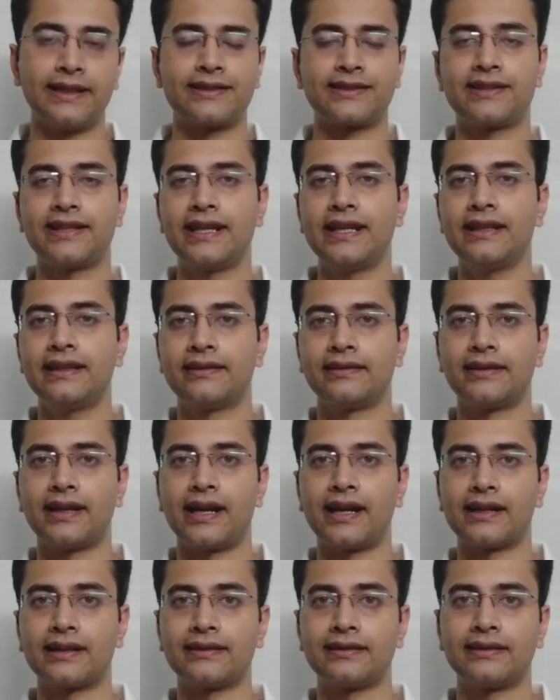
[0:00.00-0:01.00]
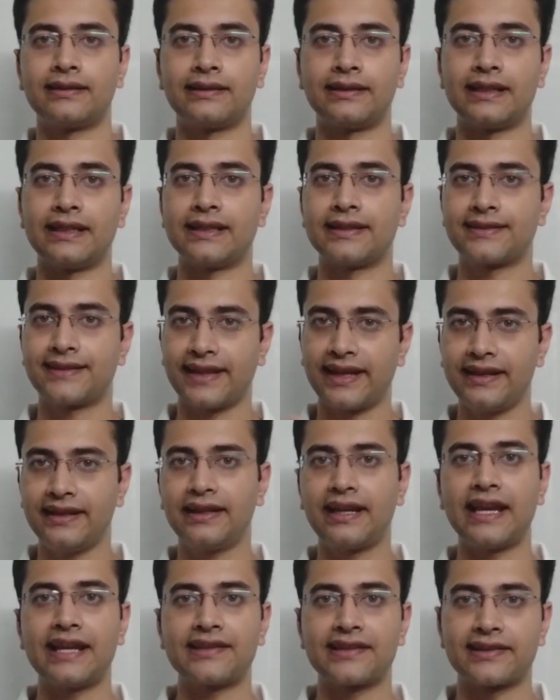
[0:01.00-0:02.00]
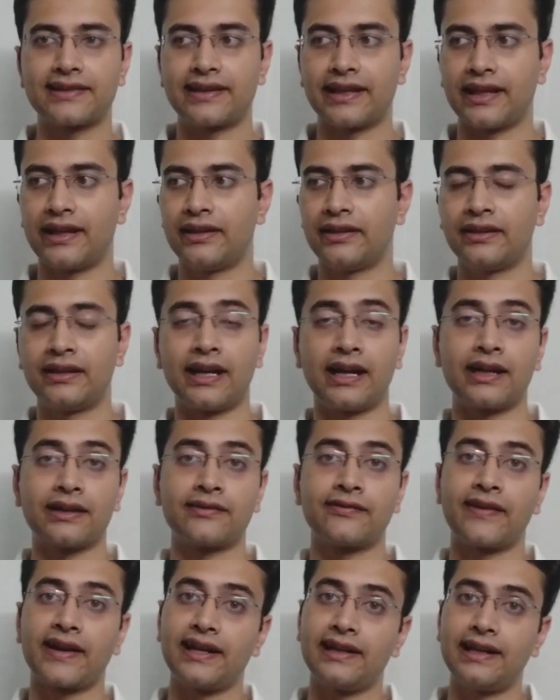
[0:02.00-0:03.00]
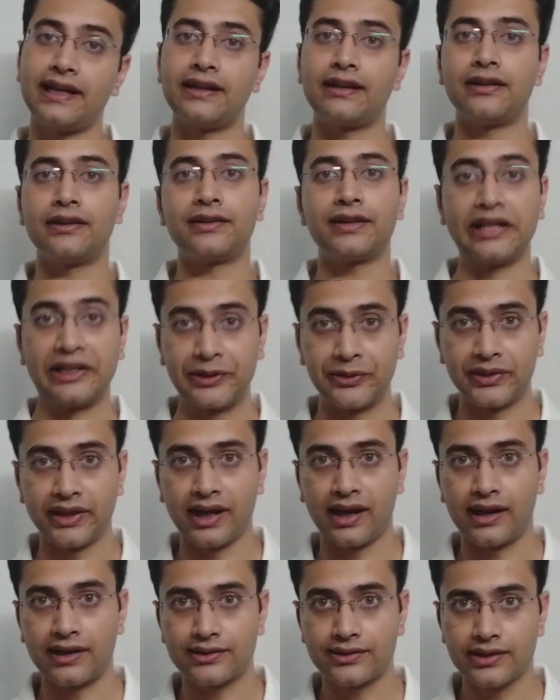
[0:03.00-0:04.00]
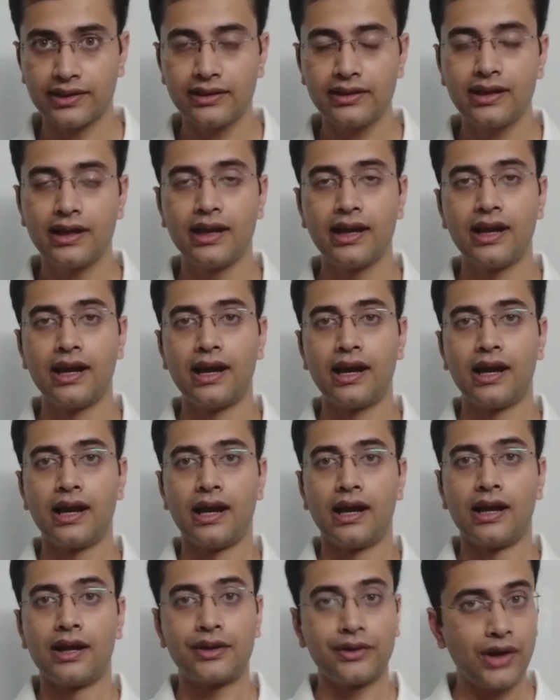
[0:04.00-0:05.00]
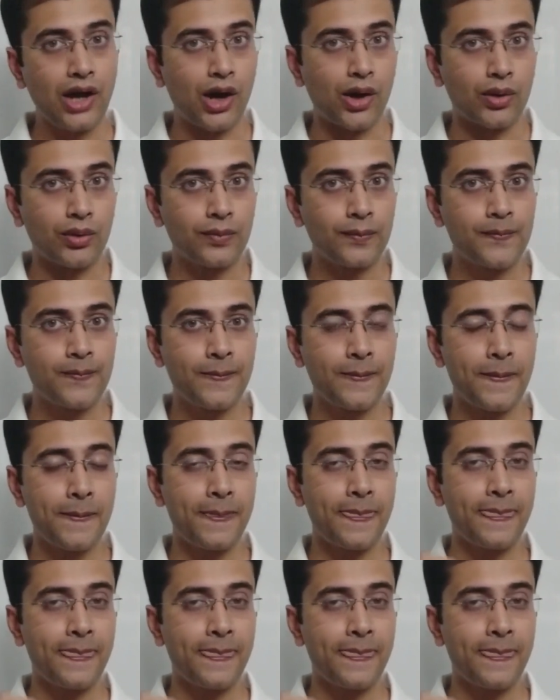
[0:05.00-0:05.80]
Let's say that the second case is there, that faculty didn't tell you the answer. Now,